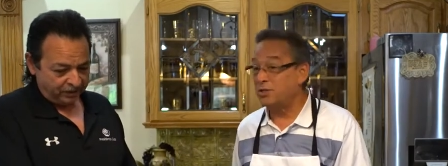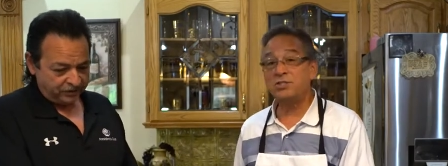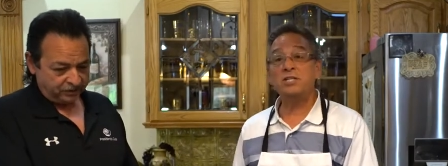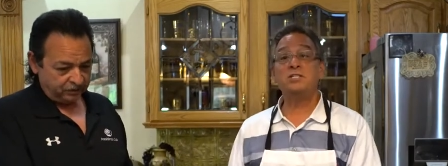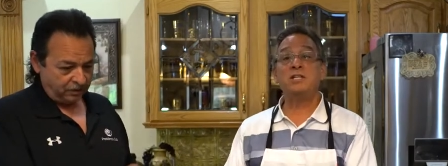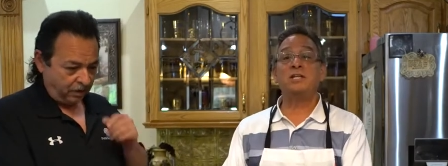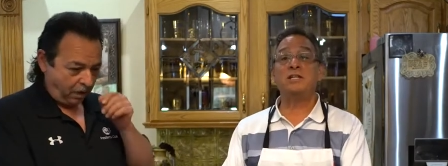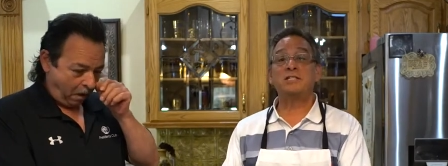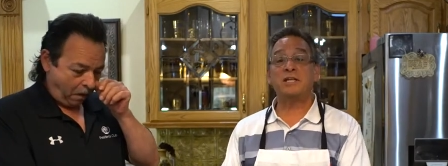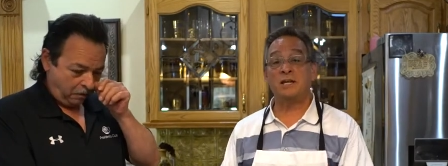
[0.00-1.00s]
Speaker 1: yeah. the
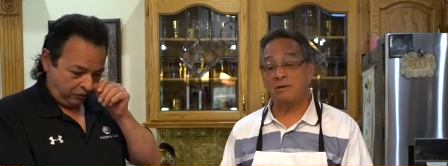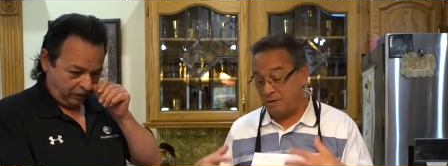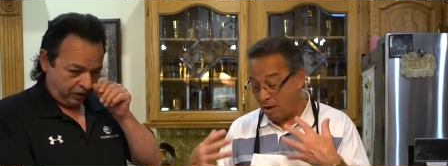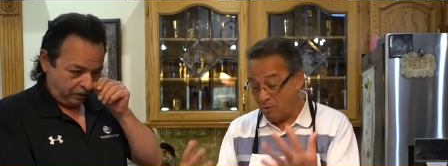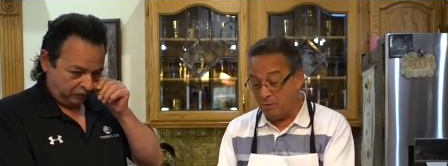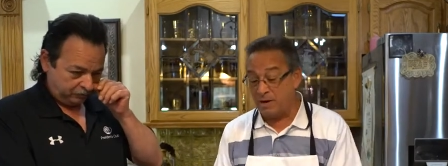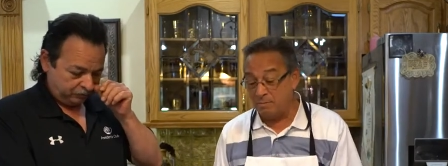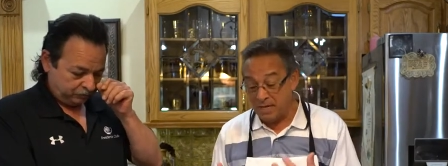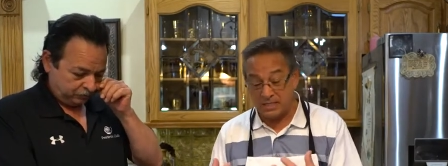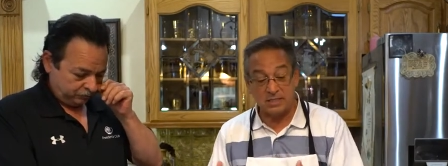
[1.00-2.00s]
seasoning is in. Now we
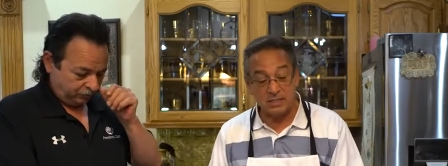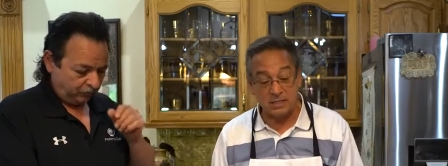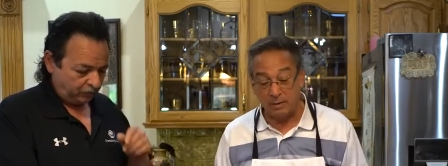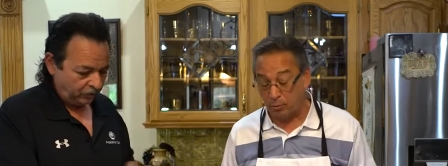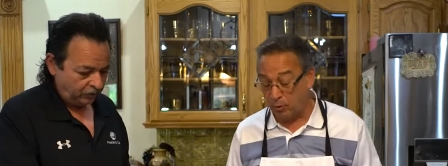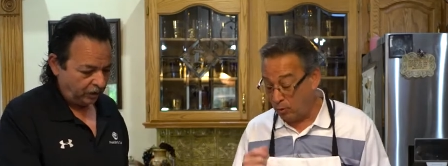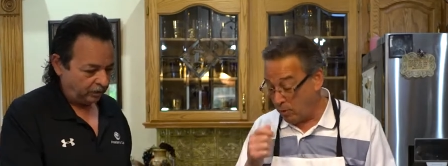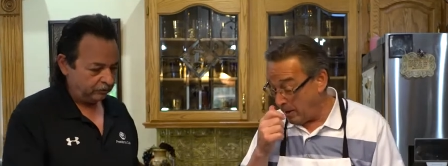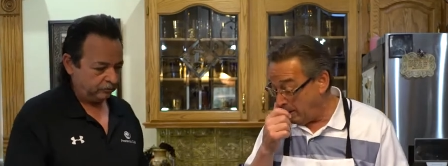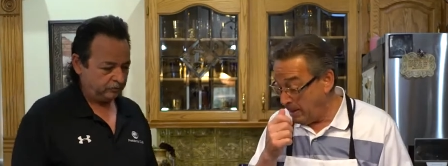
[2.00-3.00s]
want to mix this up real
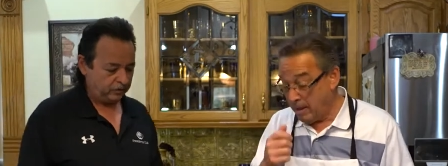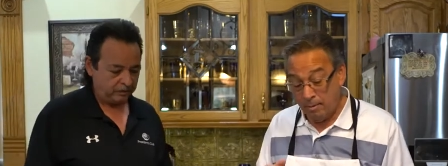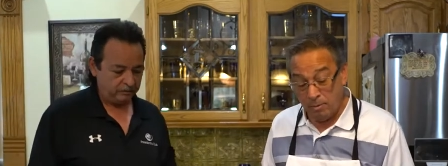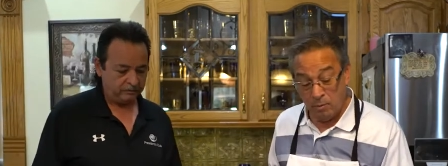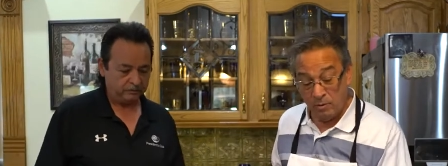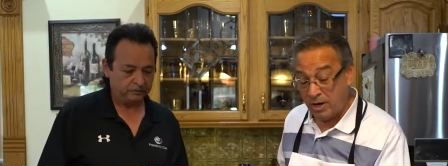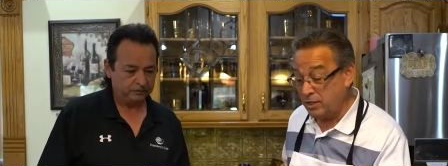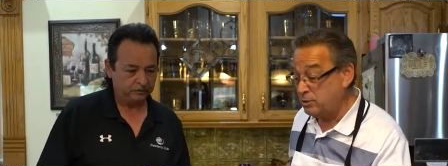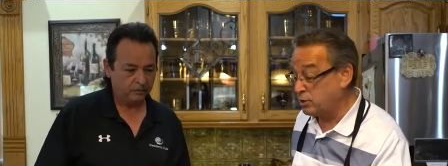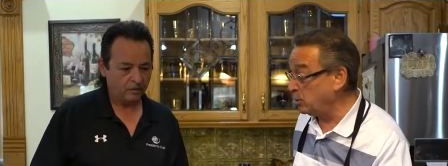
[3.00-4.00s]
yeah. well. Right. But we
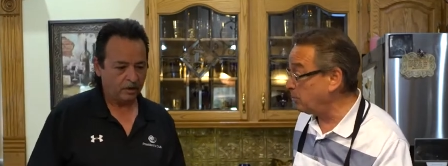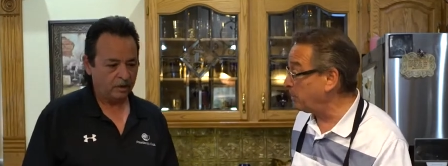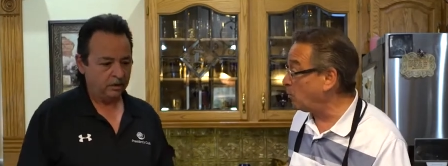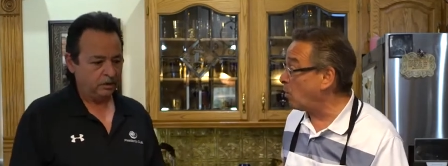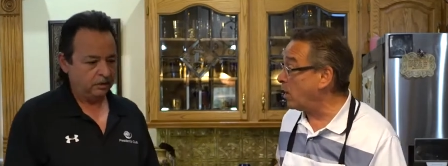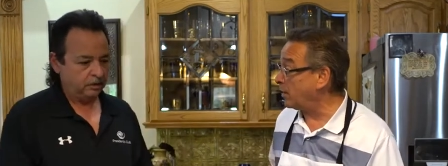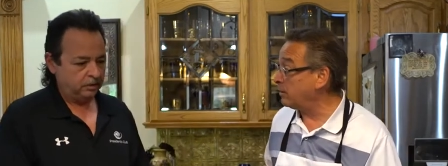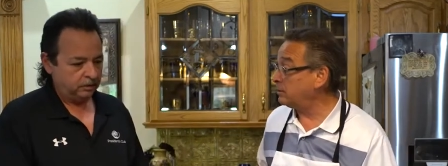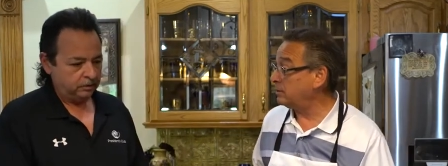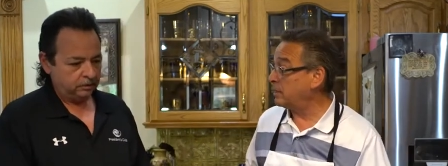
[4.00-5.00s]
want to use a little bit of
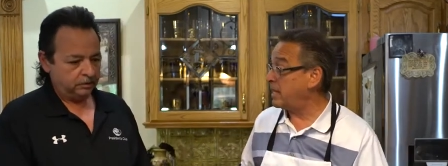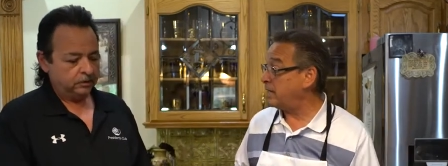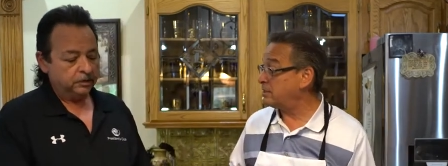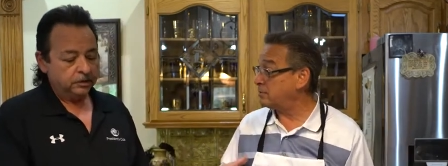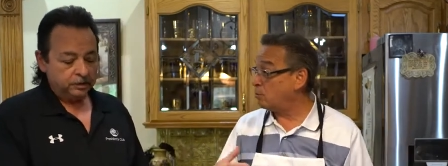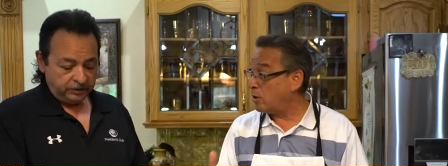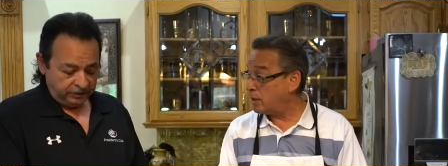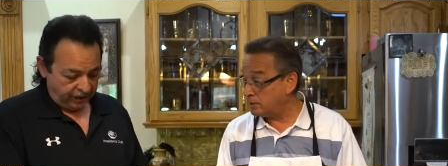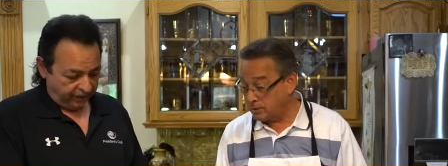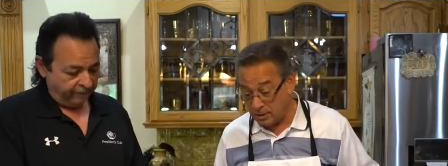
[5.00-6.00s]
water. We're going to add some
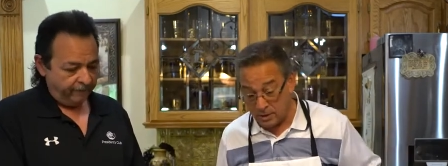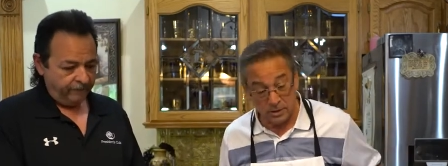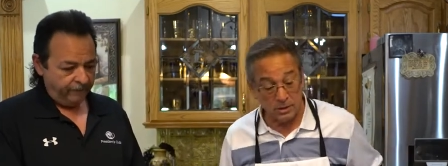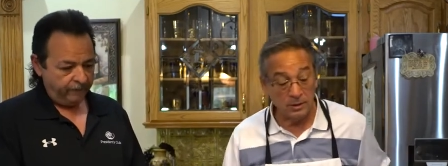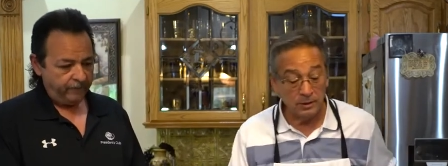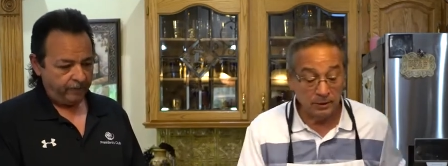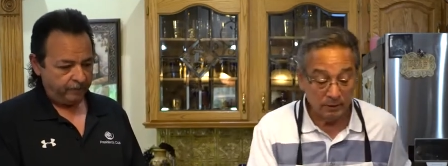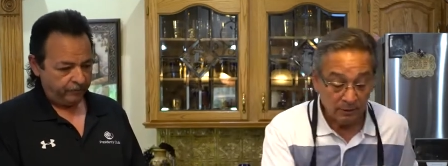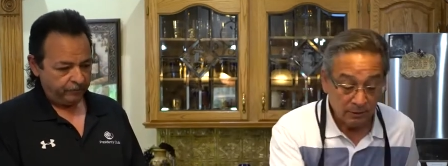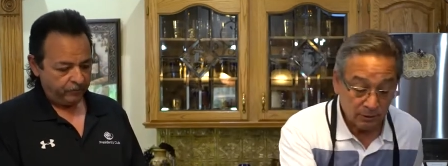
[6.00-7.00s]
water yeah. to
Speaker 2: this.
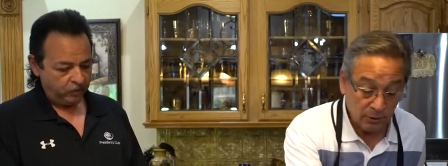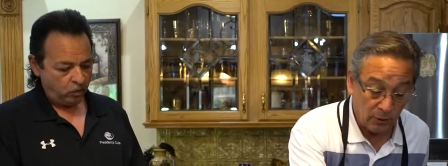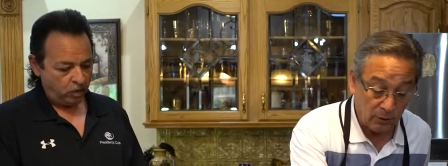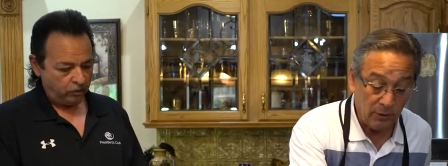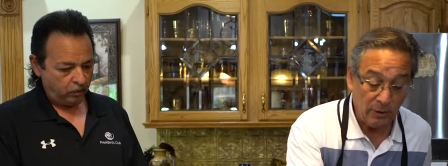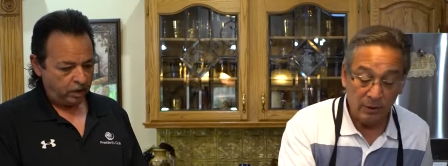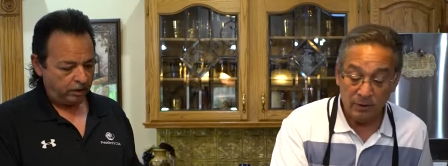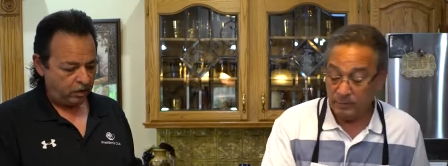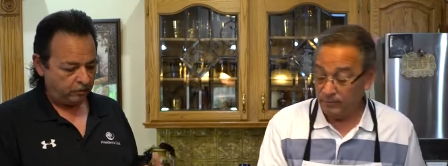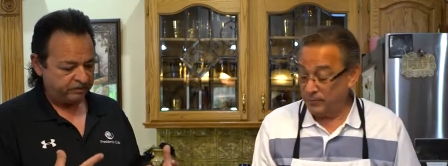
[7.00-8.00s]
Yep. So
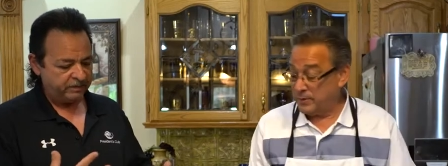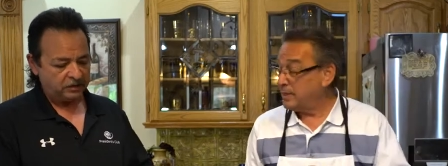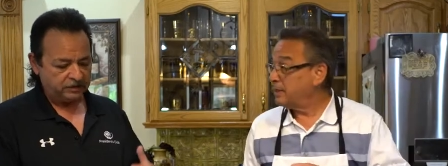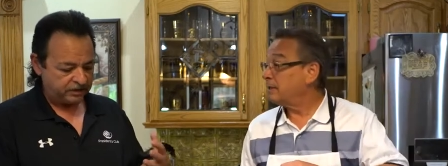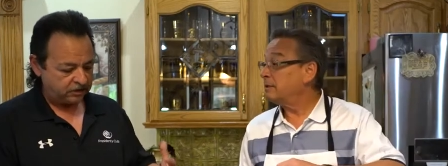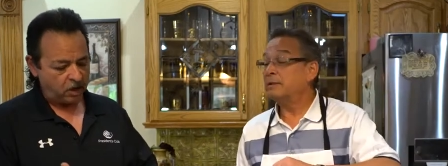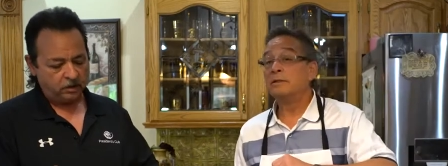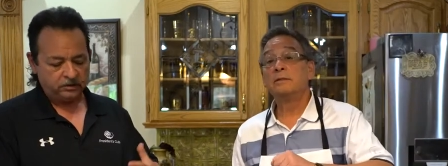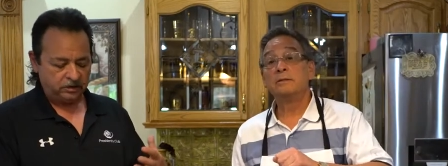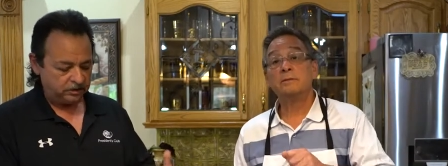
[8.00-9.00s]
water helps melt the
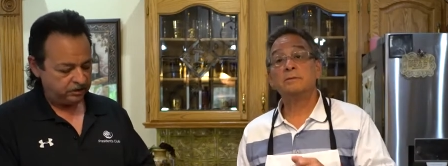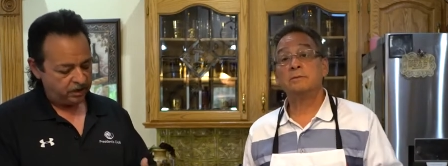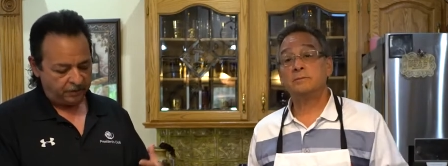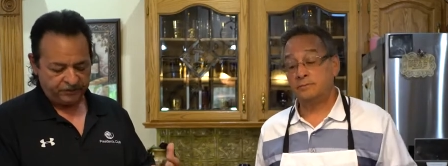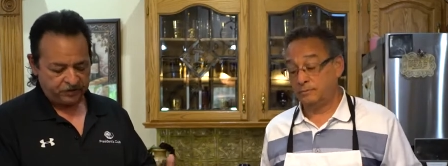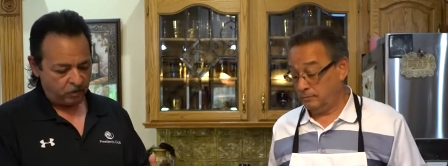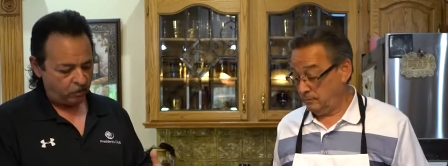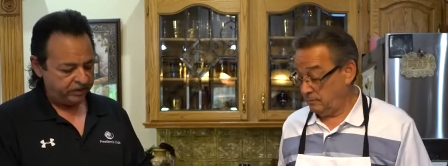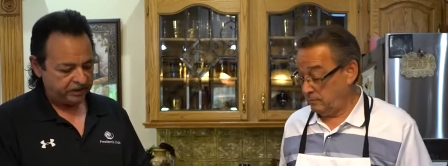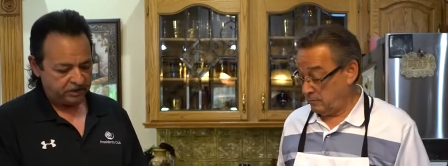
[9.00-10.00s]
salt and just helps the
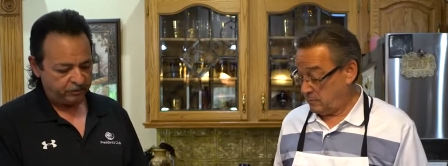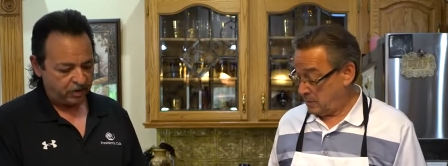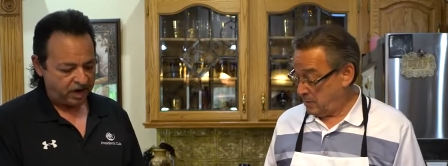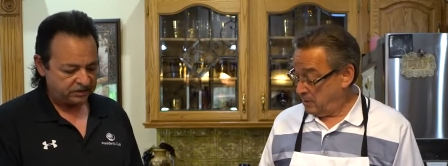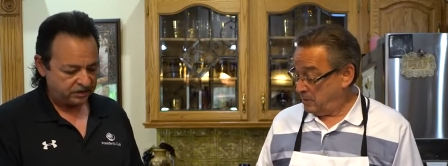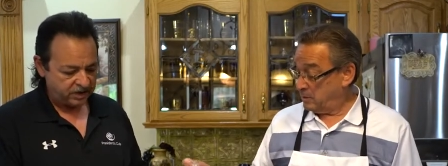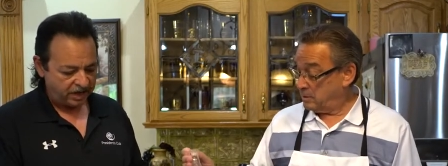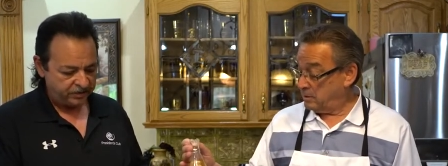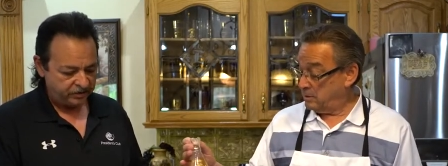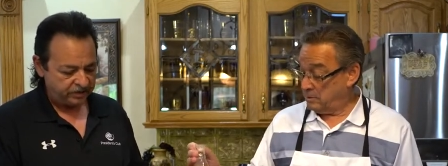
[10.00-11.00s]
whole mixing process,
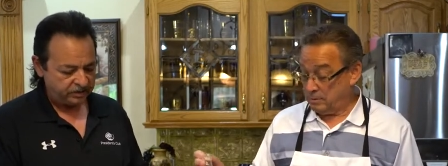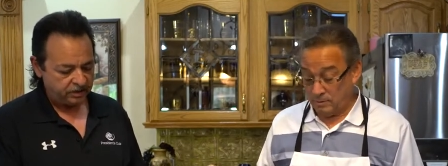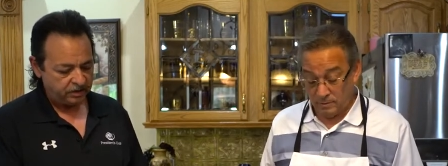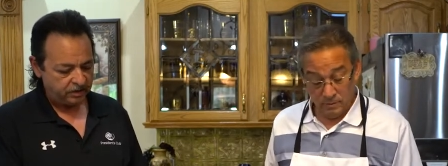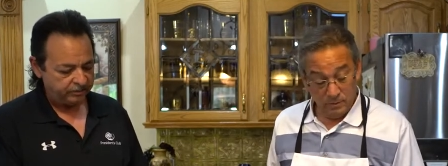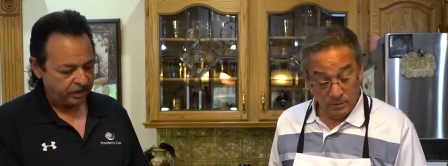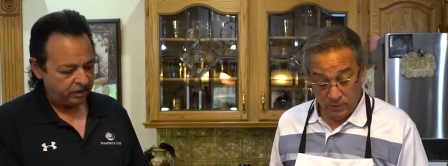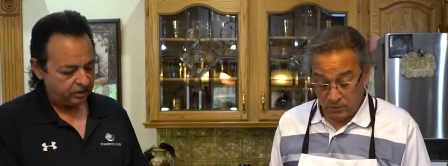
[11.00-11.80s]
hydrates it a little bit.